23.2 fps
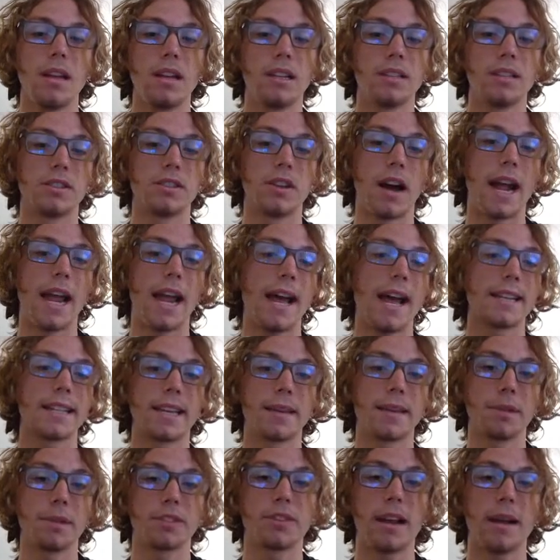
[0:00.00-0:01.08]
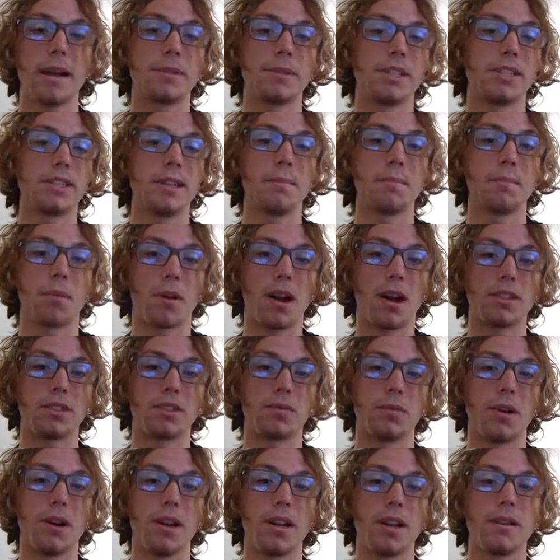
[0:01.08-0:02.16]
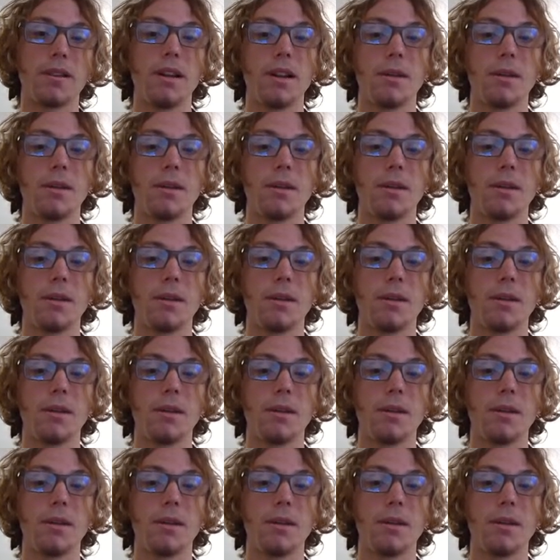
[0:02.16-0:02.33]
So I had Gibascraps just at Bronze 1,